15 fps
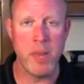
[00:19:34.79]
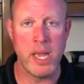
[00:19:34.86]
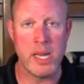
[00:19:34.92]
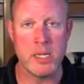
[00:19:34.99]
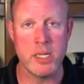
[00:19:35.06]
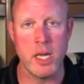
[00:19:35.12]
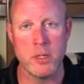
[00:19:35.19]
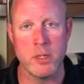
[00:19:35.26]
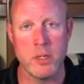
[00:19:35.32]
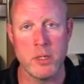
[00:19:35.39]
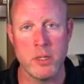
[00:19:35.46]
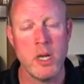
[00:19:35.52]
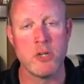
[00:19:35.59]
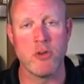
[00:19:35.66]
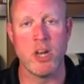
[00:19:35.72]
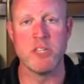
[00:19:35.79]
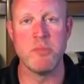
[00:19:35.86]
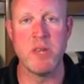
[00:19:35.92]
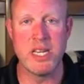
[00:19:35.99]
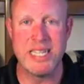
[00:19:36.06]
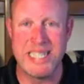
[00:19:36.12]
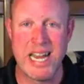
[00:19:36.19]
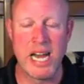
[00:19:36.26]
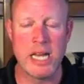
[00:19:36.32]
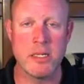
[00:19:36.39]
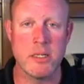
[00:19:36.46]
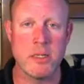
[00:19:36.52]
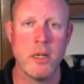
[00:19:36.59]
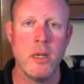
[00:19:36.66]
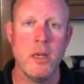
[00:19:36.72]
paying attention, drives me
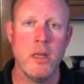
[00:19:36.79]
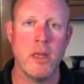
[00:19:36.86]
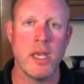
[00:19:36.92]
nuts.